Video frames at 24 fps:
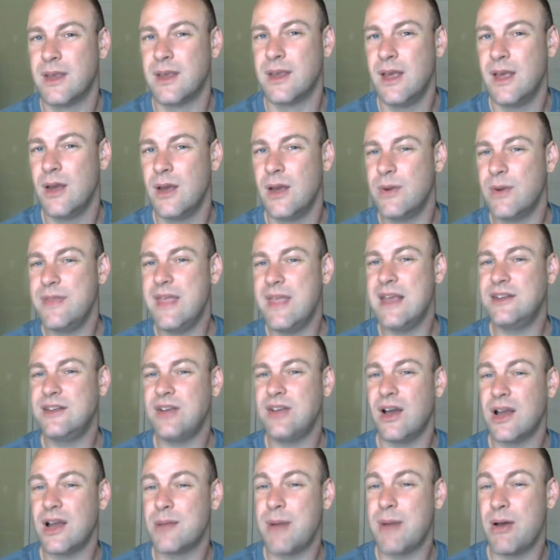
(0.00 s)
When they
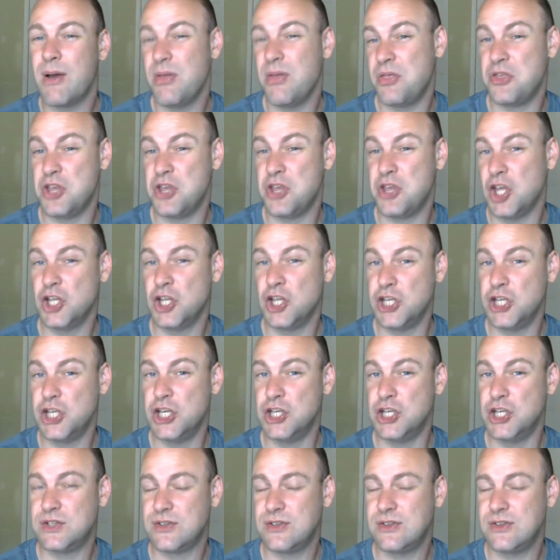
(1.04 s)
talk about the
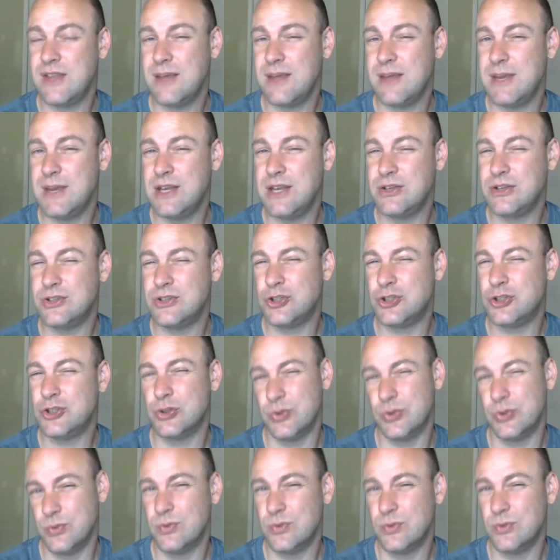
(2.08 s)
elite, they mean
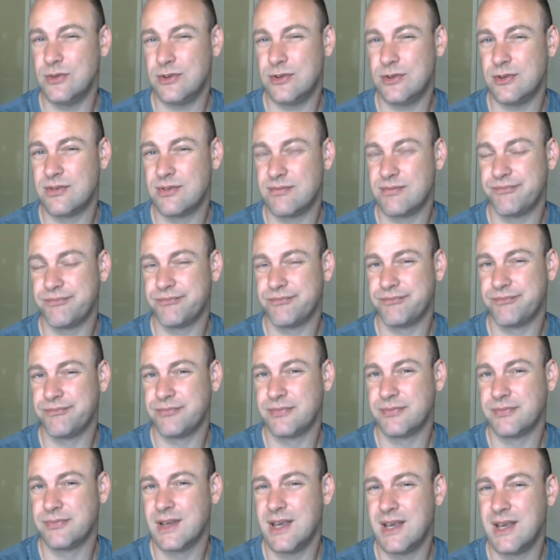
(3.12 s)
Jews.
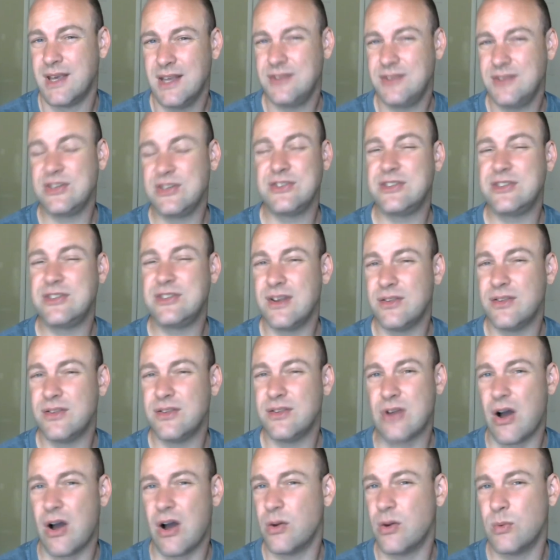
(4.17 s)
It's just another
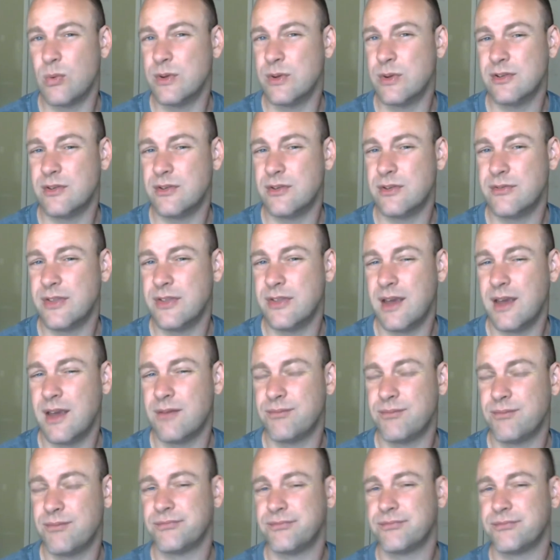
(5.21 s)
dog whistle for them.
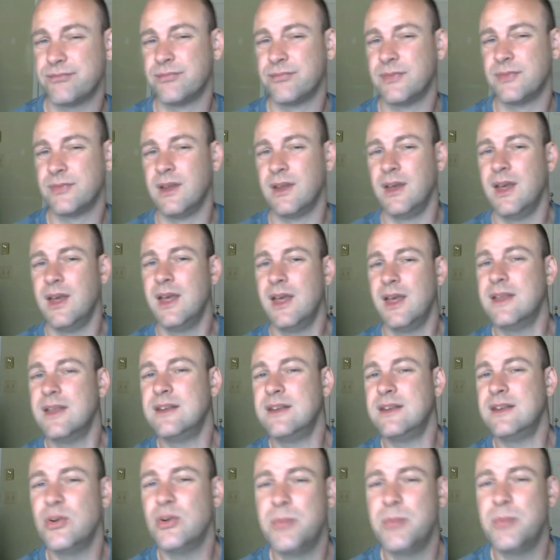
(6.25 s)
They
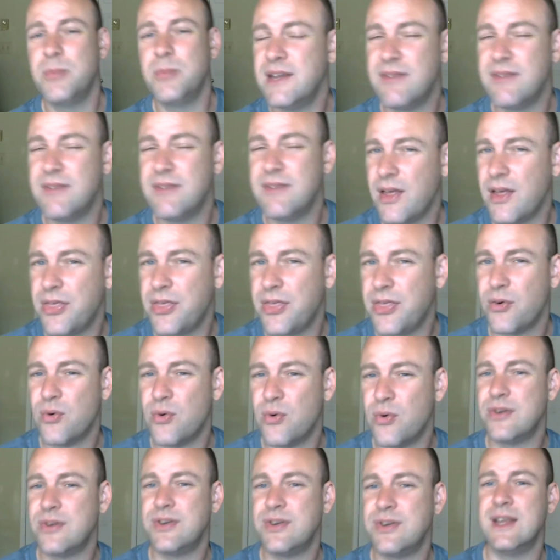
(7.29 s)
still believe in
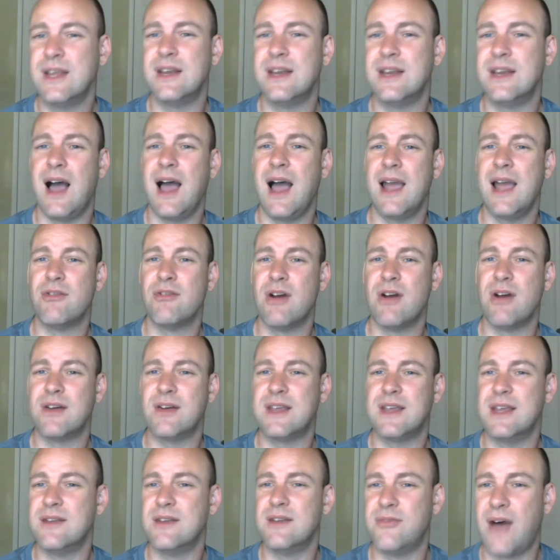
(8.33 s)
authority and
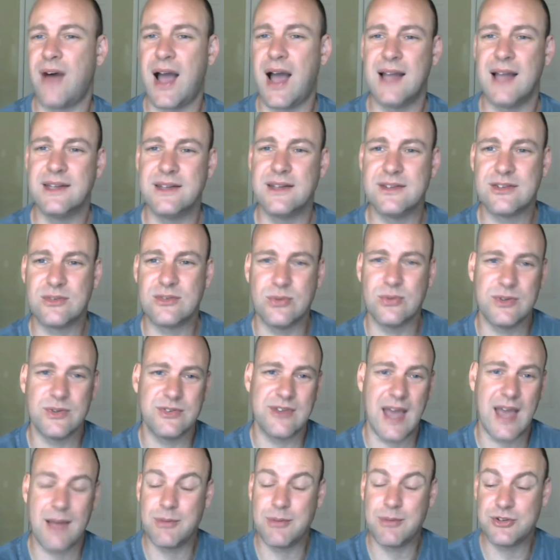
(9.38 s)
hierarchy and violence to
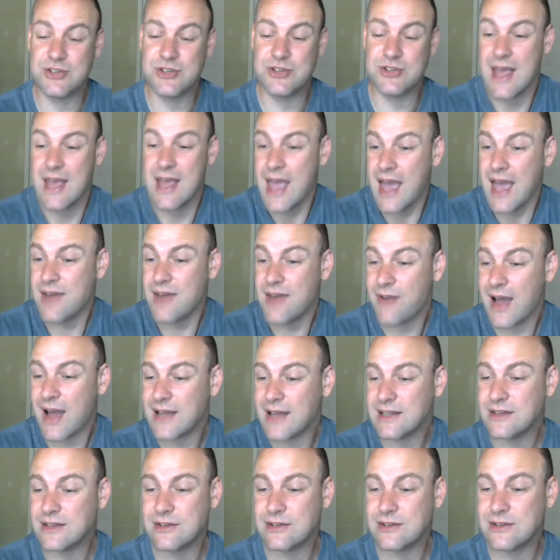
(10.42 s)
establish it, and
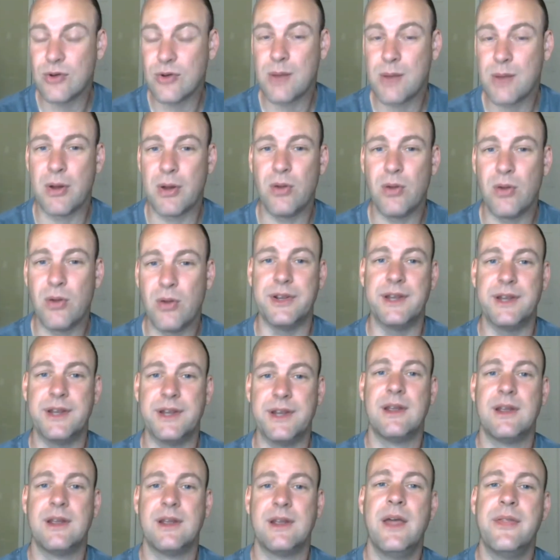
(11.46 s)
violence to uphold it.
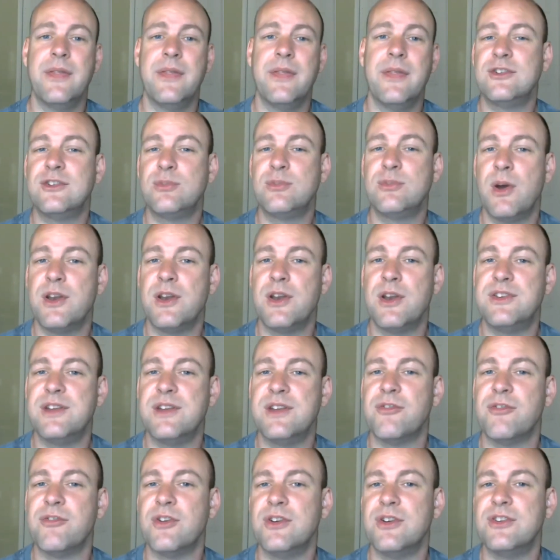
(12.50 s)
They just want a
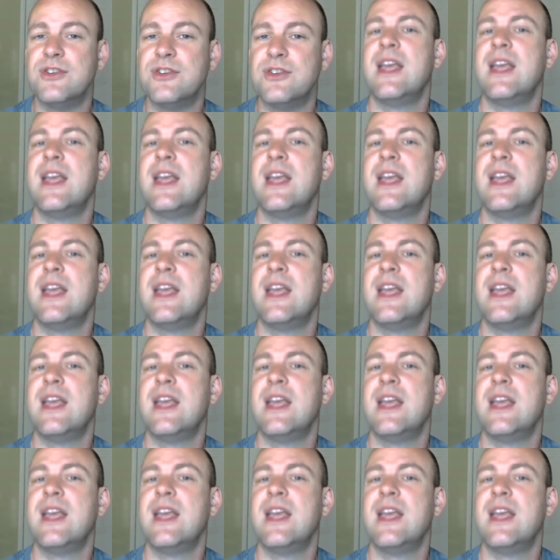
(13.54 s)
different